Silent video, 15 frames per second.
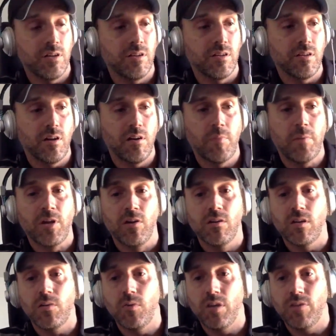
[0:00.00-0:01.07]
which is the startup I'm
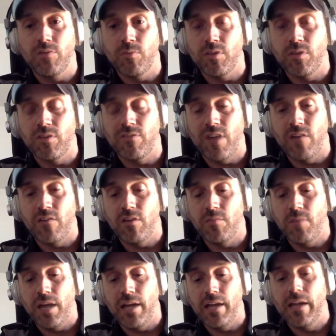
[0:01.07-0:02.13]
currently with, was founded
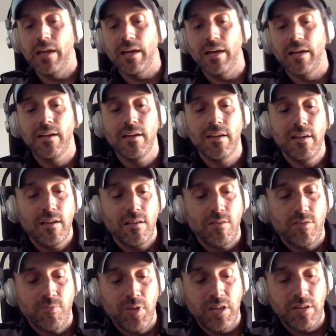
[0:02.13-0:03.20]
by uh,
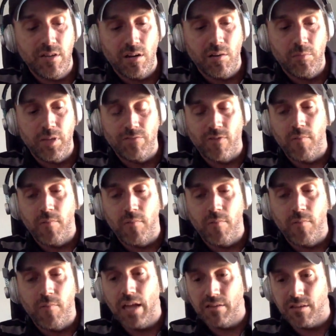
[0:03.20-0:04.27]
three gentlemen from
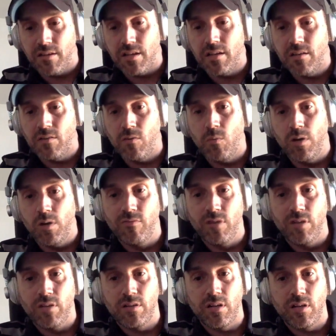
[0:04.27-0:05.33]
Etsy, one of
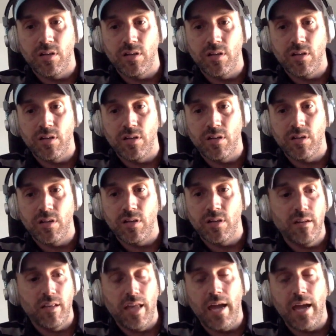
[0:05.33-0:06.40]
which uh,
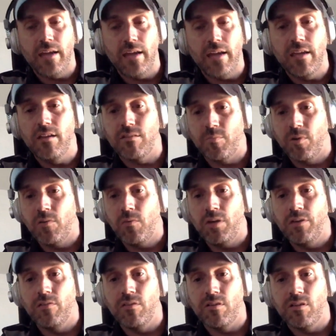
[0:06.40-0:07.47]
Zane Lackey is a pretty
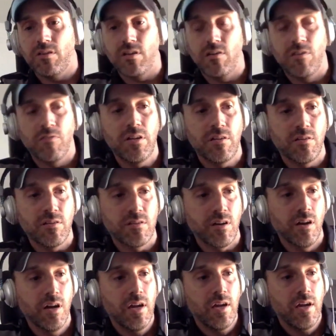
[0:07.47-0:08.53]
well-known security
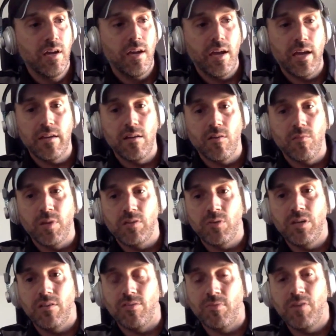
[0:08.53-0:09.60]
researcher. And, you know,
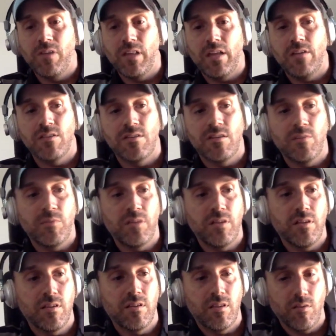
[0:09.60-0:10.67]
between the three
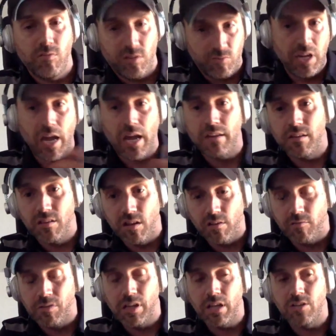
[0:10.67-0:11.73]
relationships, those three guys and
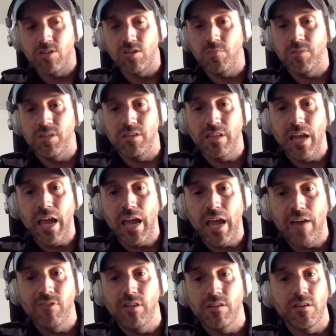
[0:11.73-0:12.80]
all the relationships that they
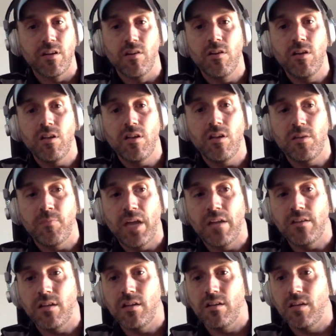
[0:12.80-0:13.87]
have in the security
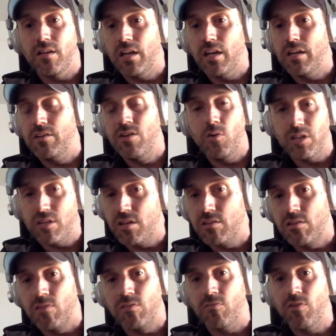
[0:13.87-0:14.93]
space and, and knowing C I
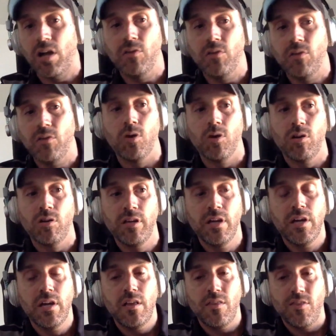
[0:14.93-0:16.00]
S Os around the world,
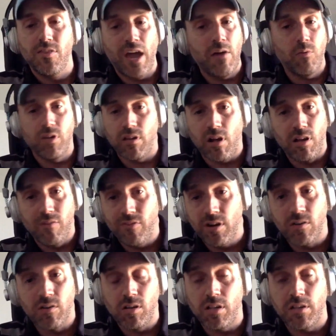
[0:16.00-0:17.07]
that was all of
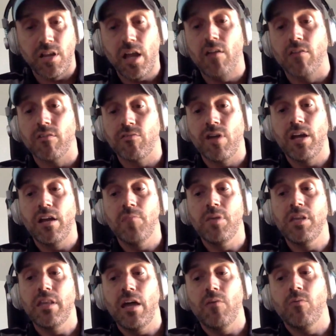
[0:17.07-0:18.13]
our early sales, right? I
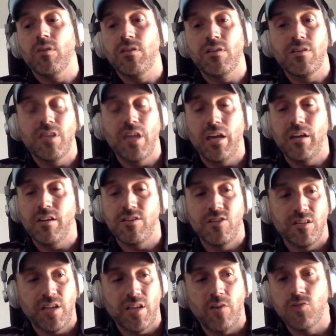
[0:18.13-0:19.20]
mean, that was that is
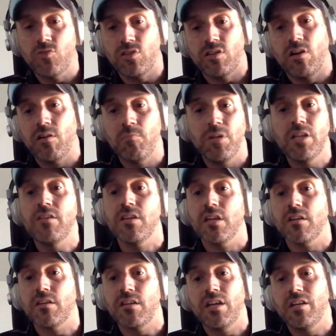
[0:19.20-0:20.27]
just how you start a
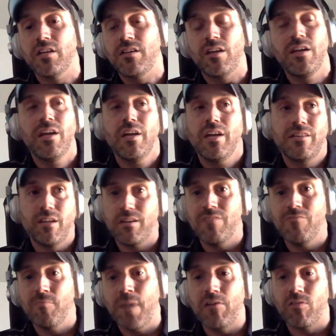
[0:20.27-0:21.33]
business. And it mm-hmm. do, doesn't
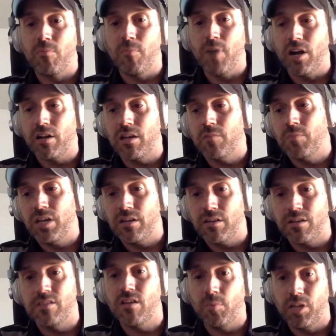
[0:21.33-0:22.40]
even matter the market, but
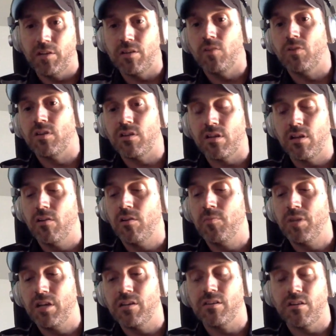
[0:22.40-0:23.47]
it's doubly so in security
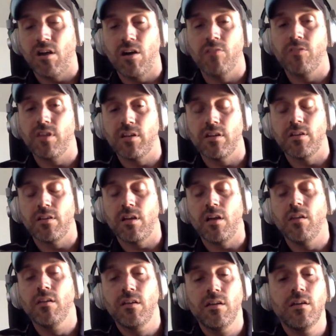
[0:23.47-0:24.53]
because it's a hard thing to
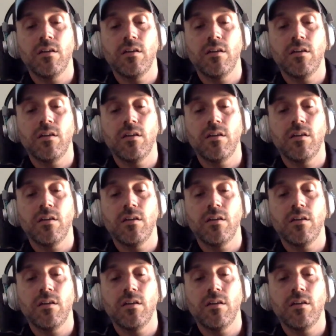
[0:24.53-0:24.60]
sell.